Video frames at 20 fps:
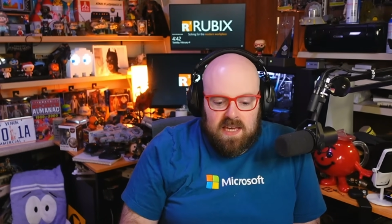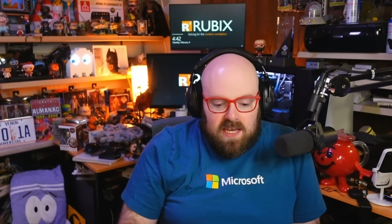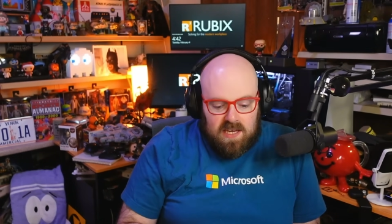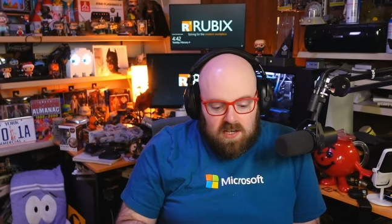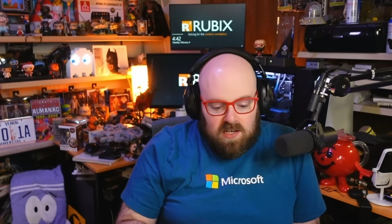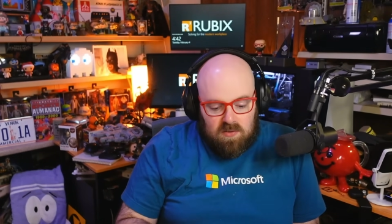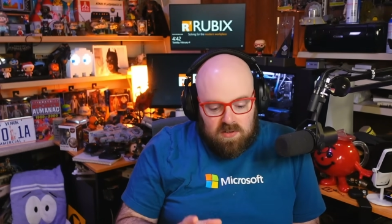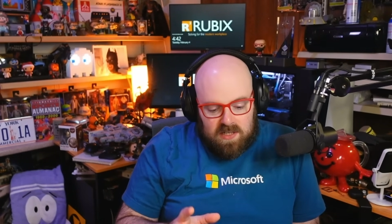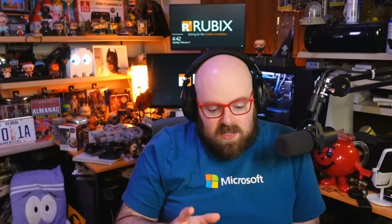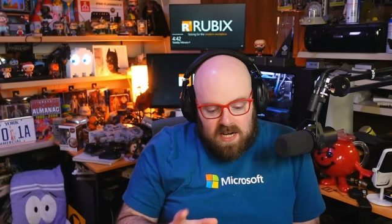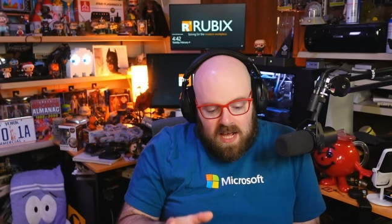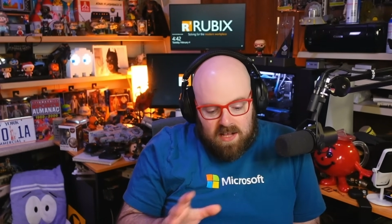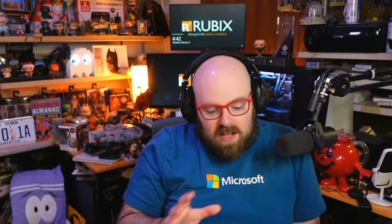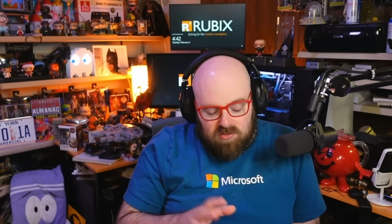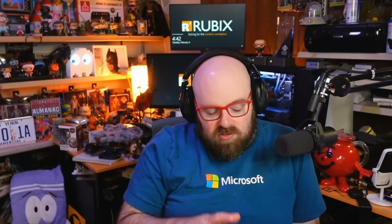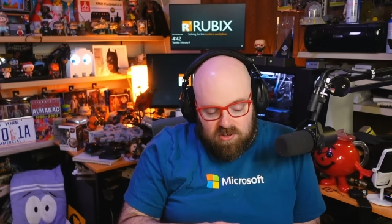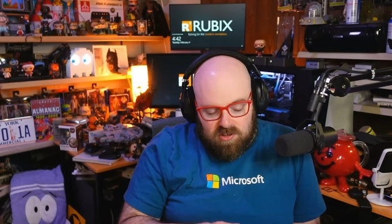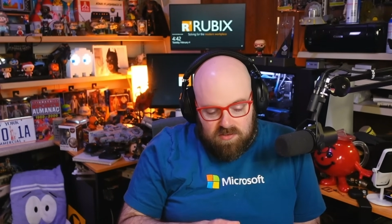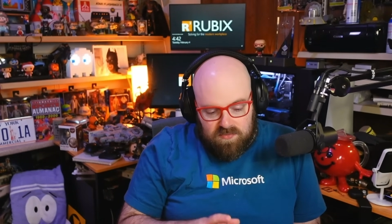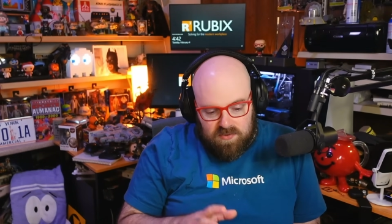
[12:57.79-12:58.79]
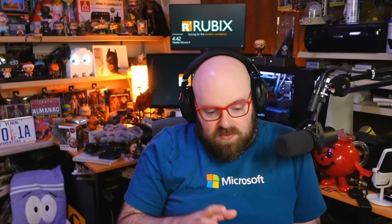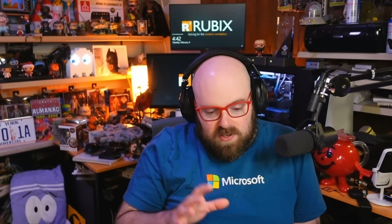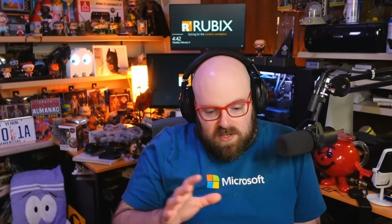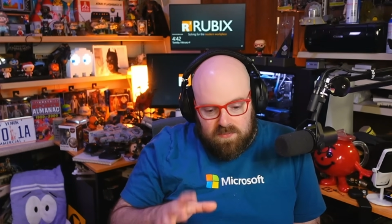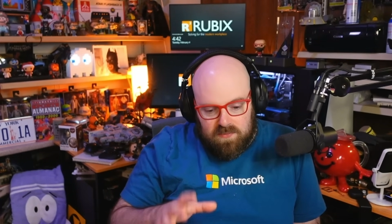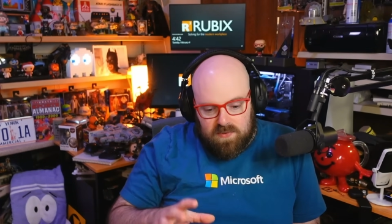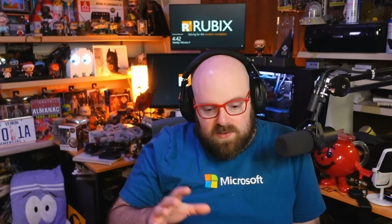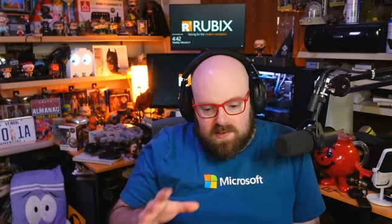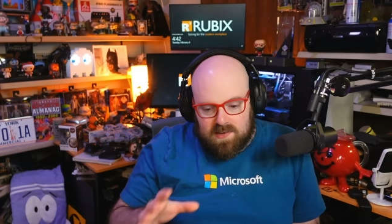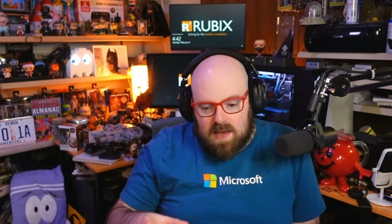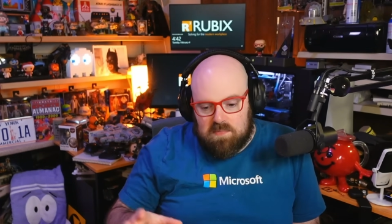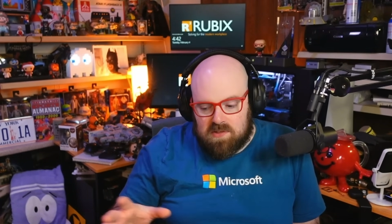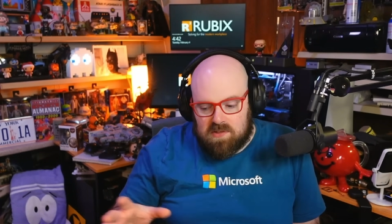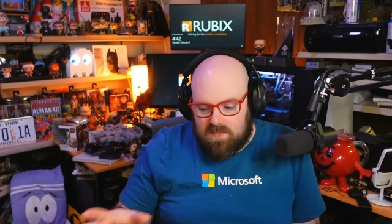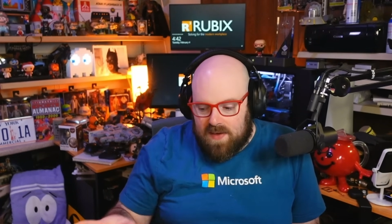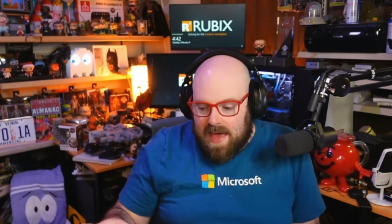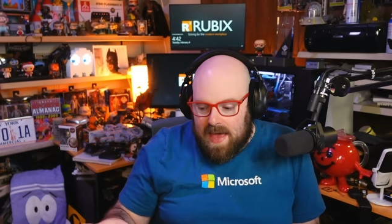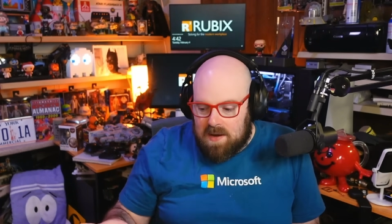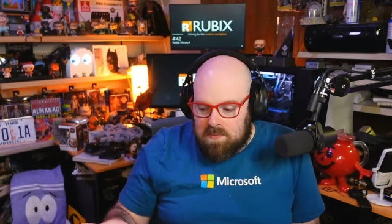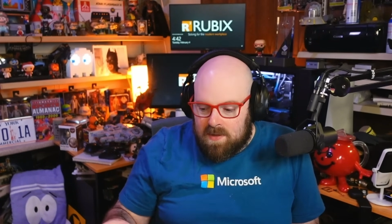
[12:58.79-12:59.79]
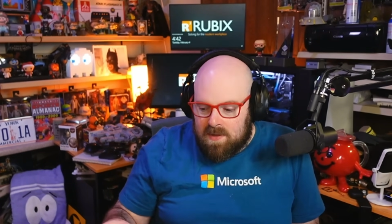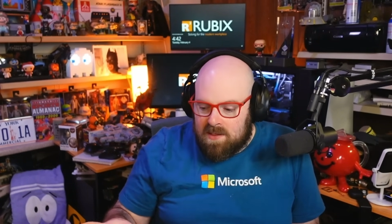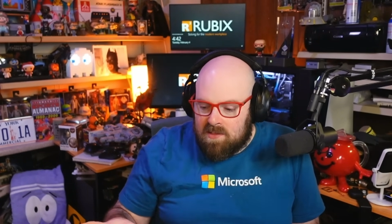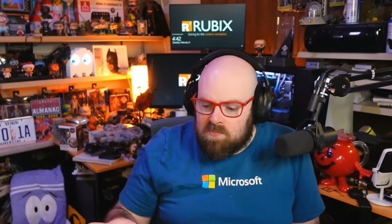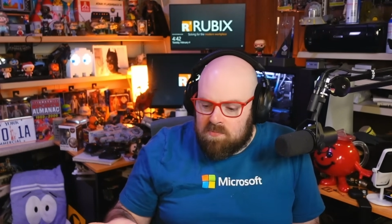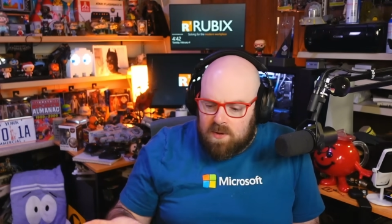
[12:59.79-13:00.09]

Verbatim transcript: You know, not just for different types of admins, but